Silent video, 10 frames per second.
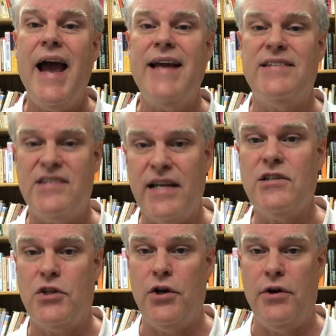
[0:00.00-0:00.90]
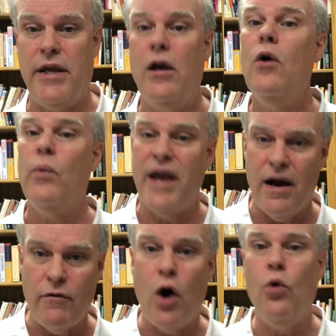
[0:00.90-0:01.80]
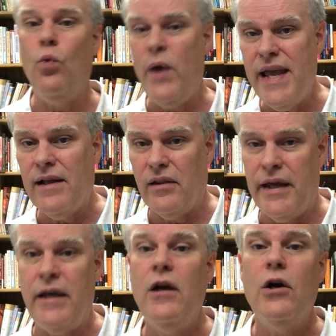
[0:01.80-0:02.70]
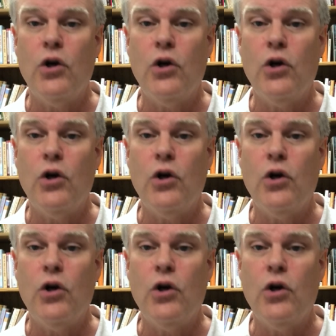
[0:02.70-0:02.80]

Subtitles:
at 6:30, we have a weekly